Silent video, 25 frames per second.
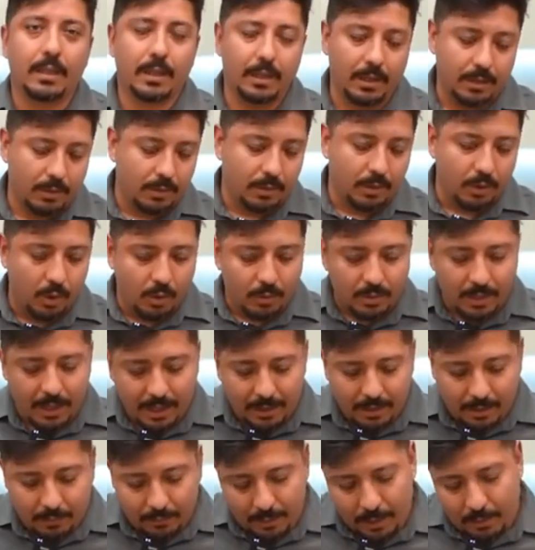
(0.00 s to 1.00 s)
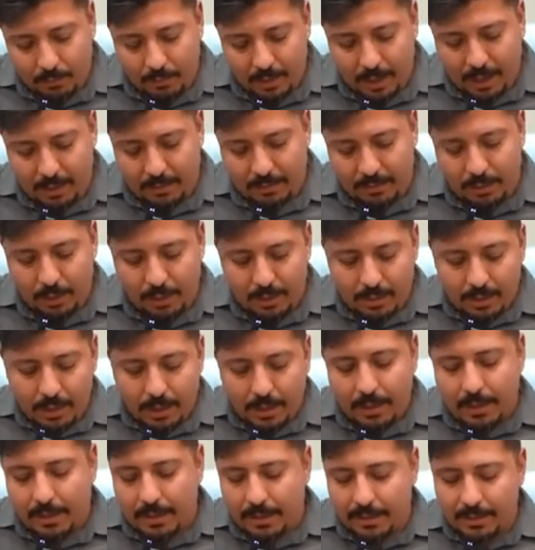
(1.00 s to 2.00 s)
Note that the membrane
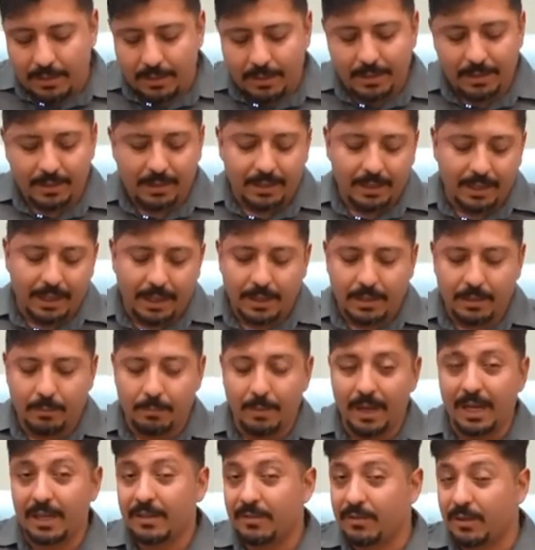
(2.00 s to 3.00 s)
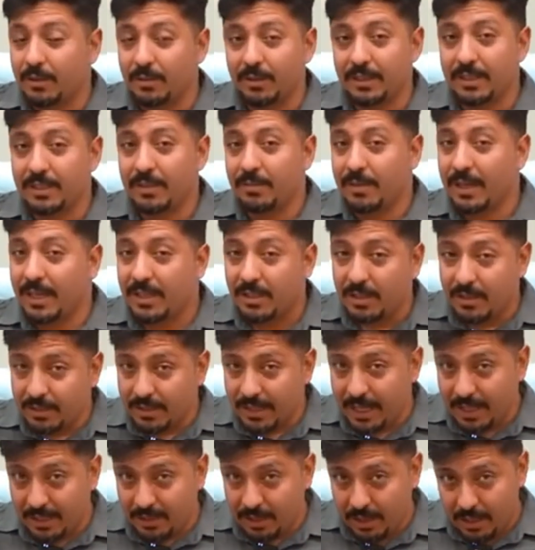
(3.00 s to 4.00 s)
filter is made from a special
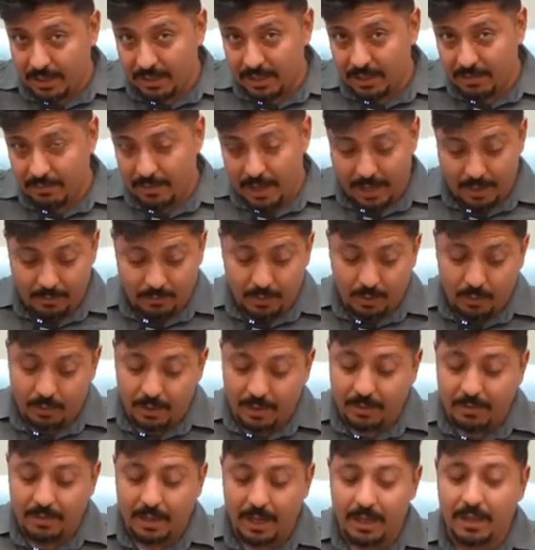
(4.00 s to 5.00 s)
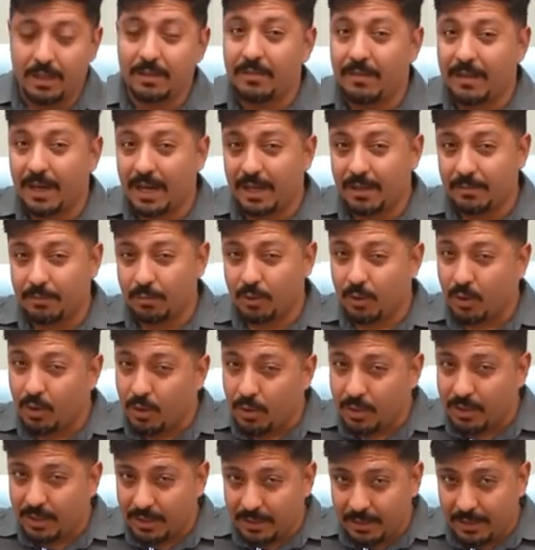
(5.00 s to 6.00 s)
technology paper with very fine
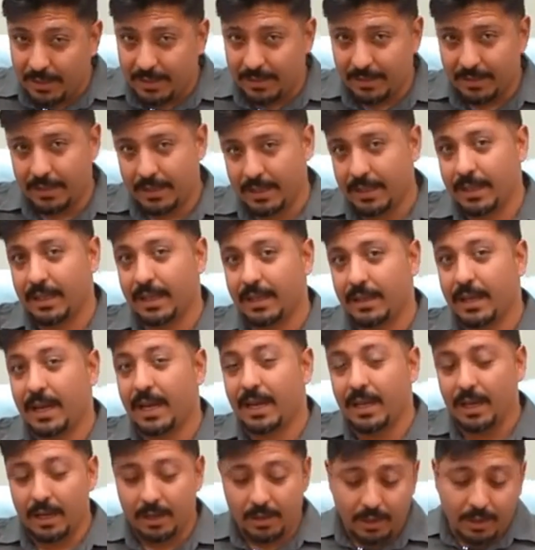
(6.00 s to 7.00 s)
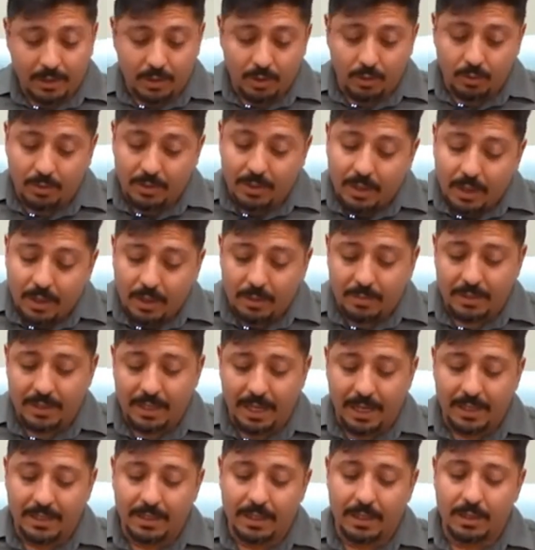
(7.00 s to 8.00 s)
pores, and under no
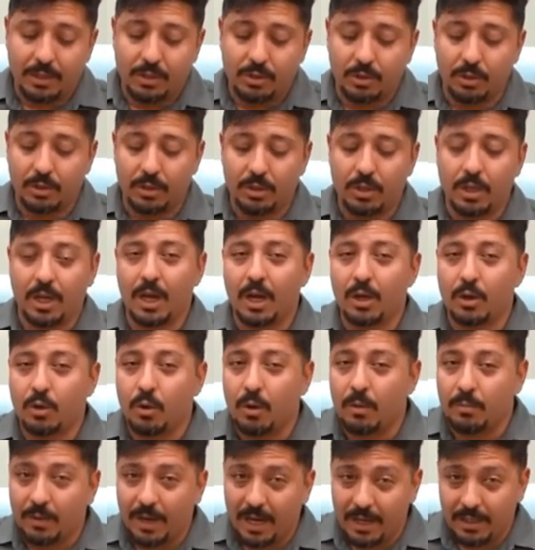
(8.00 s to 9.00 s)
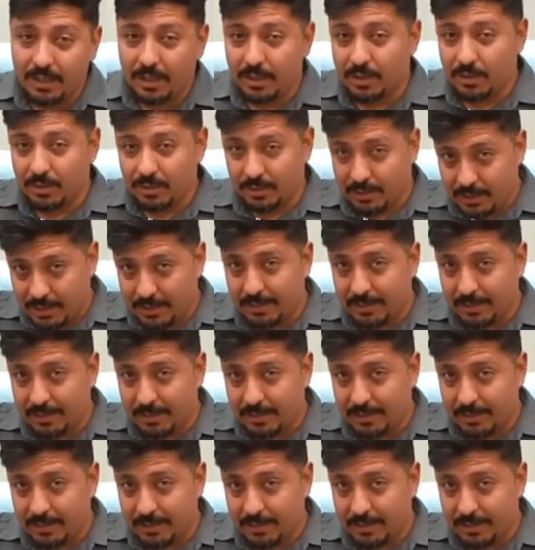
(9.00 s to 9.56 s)
circumstances should charcoal particles